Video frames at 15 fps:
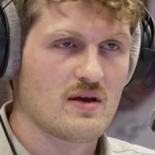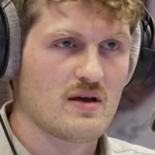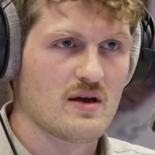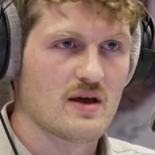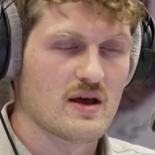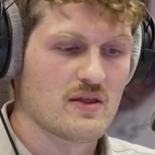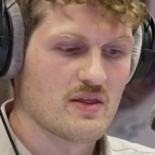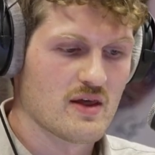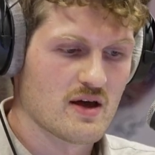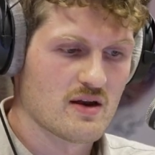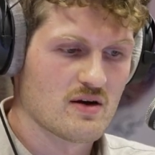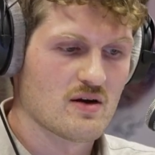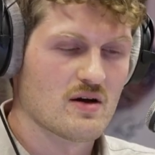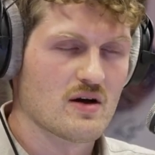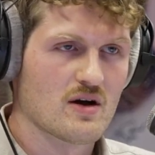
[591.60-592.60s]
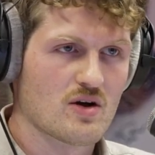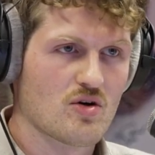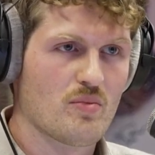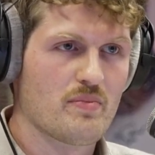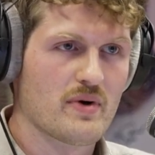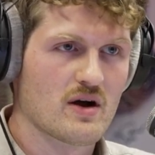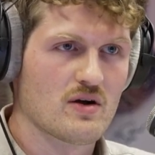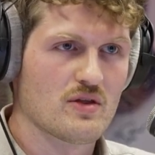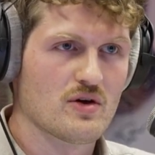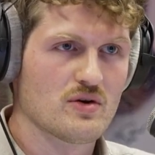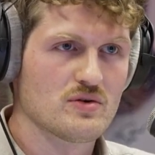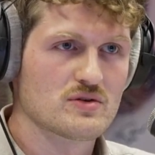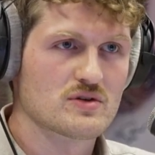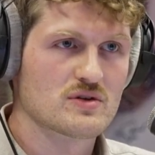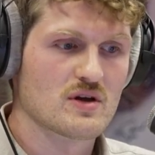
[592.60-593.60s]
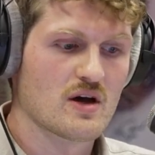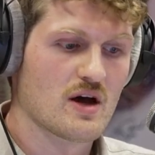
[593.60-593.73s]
and then compare those.